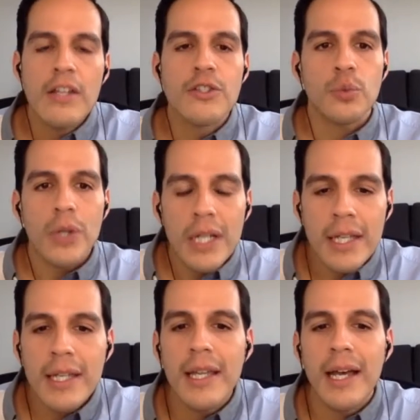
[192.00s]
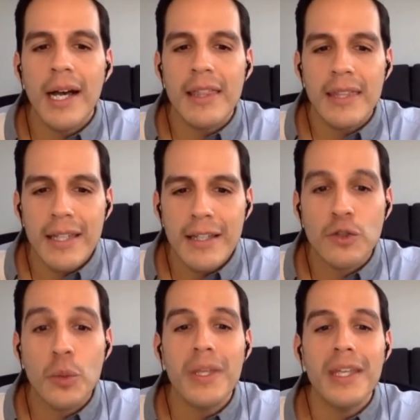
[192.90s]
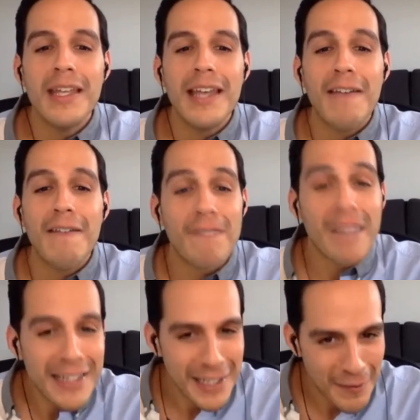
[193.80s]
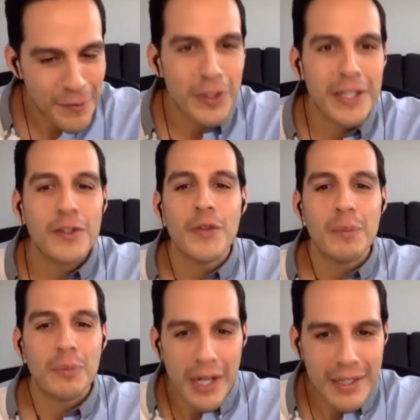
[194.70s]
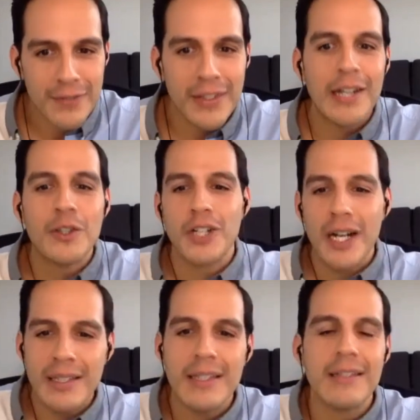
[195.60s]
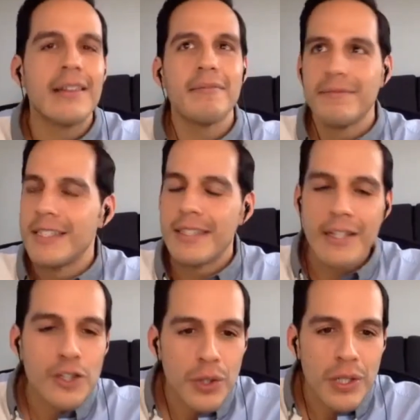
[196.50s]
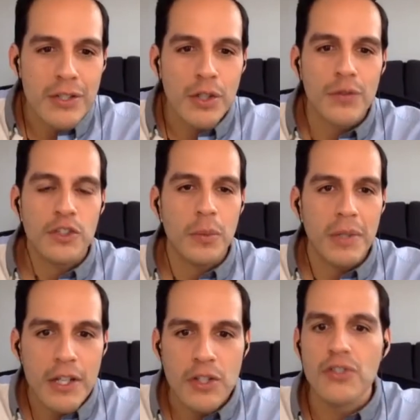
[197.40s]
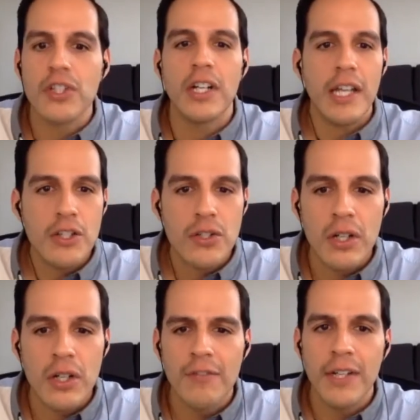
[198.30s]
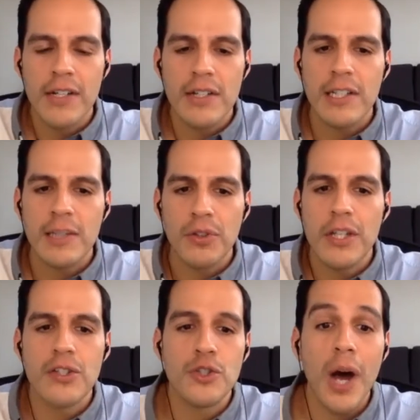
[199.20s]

So really, I think to be effective, we need to be proactive in counteracting centuries of discrimination, segregation, and financial exploitation.